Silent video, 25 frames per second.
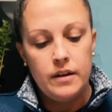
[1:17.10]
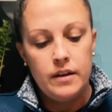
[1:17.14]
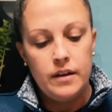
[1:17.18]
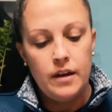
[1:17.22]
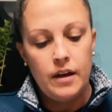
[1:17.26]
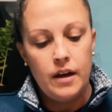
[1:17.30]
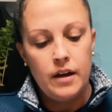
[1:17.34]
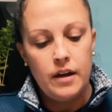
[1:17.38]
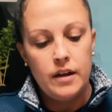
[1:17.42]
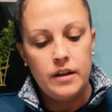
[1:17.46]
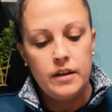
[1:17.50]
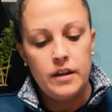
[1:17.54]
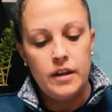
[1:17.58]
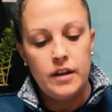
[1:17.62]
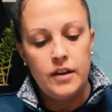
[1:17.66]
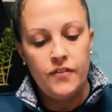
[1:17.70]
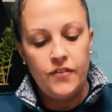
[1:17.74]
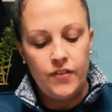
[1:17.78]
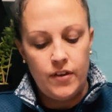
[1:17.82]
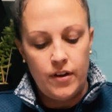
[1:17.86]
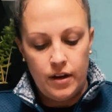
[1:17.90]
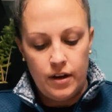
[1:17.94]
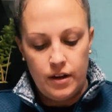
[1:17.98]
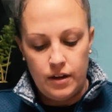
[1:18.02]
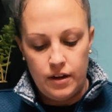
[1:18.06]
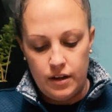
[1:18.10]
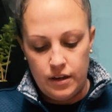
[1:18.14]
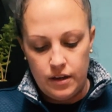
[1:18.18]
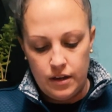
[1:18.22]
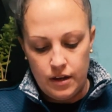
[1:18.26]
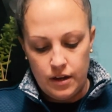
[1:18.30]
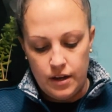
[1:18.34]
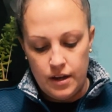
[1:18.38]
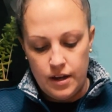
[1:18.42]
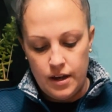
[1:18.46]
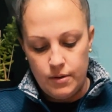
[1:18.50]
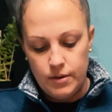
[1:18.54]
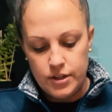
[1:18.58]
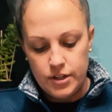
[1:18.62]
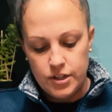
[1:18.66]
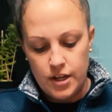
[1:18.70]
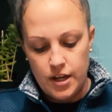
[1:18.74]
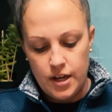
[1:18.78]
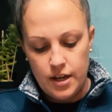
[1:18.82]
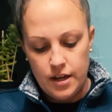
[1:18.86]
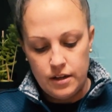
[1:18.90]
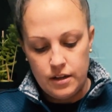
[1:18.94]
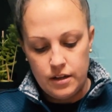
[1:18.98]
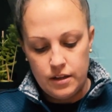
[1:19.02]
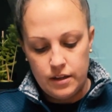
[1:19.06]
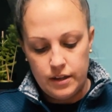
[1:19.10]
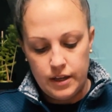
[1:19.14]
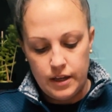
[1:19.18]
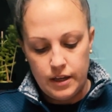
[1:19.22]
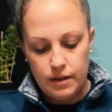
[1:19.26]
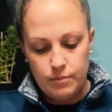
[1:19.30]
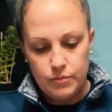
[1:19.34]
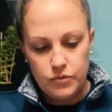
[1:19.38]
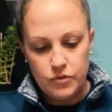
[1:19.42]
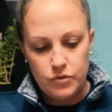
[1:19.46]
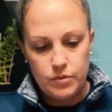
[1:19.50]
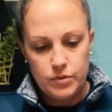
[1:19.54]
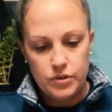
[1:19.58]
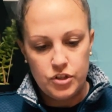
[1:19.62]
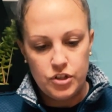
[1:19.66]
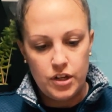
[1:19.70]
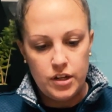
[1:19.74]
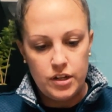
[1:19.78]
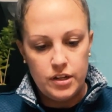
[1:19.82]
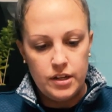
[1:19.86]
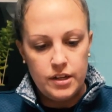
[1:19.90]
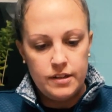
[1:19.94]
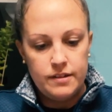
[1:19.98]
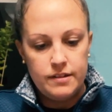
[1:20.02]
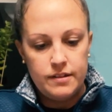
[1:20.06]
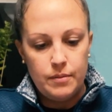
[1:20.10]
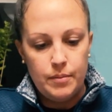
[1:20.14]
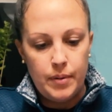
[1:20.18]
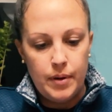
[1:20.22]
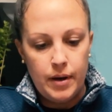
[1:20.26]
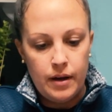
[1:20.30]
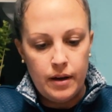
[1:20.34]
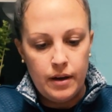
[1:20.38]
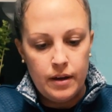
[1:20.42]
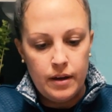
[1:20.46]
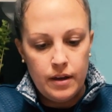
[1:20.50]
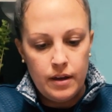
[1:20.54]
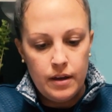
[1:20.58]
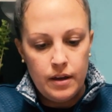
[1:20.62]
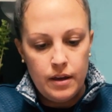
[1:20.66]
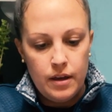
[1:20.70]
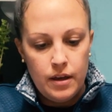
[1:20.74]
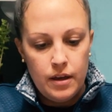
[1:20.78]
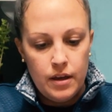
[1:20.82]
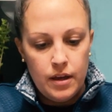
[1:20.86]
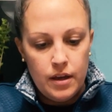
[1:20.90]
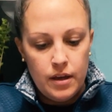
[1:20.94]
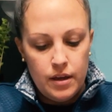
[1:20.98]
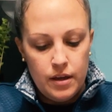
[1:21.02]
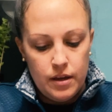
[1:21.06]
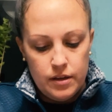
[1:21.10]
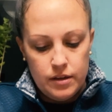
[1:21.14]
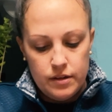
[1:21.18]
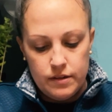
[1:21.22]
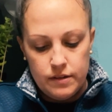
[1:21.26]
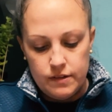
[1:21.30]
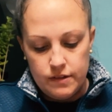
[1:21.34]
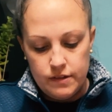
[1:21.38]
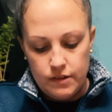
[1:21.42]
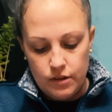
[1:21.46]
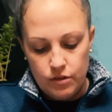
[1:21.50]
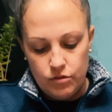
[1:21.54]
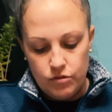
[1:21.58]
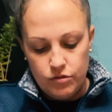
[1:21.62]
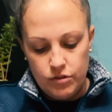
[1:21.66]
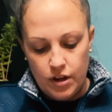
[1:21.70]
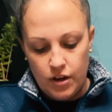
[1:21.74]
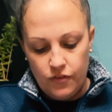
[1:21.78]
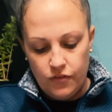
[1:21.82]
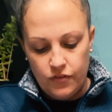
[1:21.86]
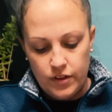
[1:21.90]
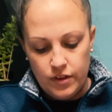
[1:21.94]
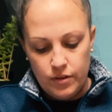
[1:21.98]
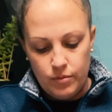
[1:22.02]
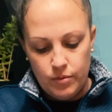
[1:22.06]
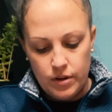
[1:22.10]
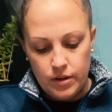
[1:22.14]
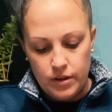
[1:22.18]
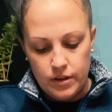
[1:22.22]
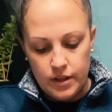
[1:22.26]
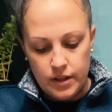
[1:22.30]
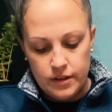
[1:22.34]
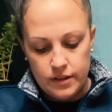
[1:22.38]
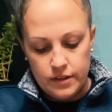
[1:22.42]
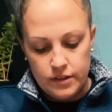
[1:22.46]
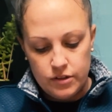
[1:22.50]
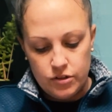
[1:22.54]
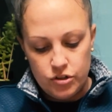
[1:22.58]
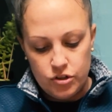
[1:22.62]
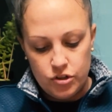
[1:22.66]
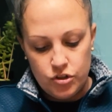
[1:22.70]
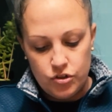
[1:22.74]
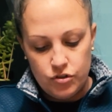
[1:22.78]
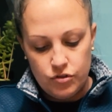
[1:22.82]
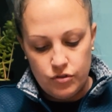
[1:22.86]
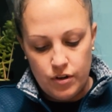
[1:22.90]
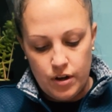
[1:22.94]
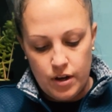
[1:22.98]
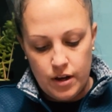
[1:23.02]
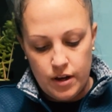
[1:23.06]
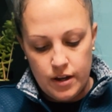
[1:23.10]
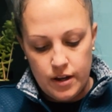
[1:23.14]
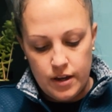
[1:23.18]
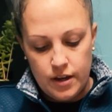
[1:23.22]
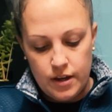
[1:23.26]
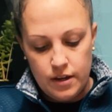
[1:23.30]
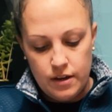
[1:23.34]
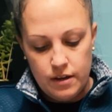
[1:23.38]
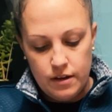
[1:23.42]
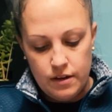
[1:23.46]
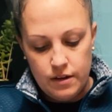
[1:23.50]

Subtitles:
again, I wish I had clamps, which I need to buy. So you definitely want to let this dry.